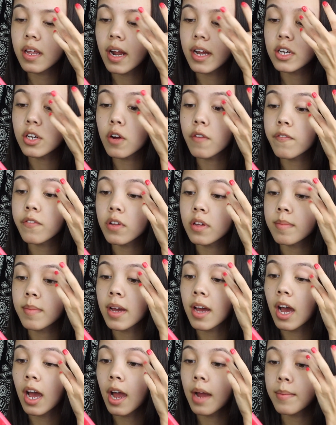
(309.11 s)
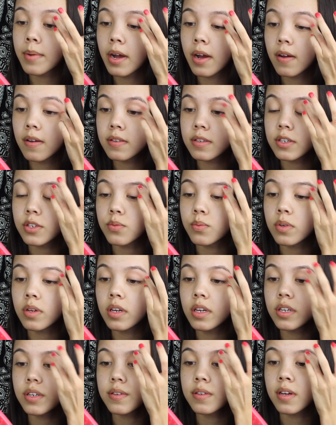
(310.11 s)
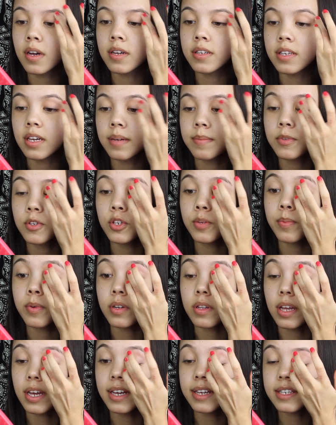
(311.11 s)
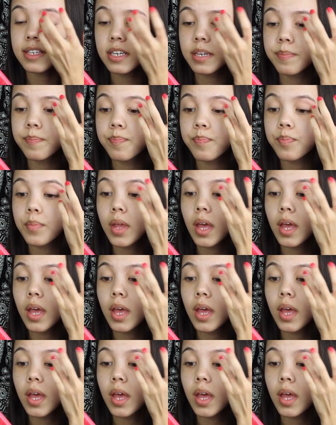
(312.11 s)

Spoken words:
that I don't fill in my eyebrows is really just because I'm super lazy,